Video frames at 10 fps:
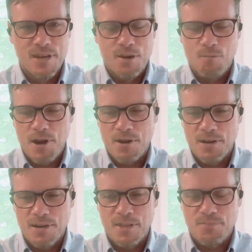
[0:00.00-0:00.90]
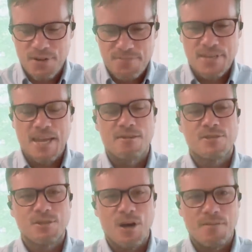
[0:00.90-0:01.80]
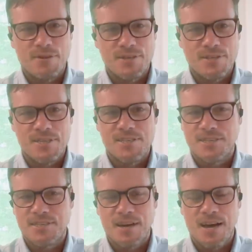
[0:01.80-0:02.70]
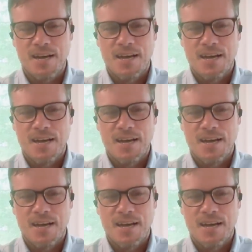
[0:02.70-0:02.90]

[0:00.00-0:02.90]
where the Privy Council Office, this is the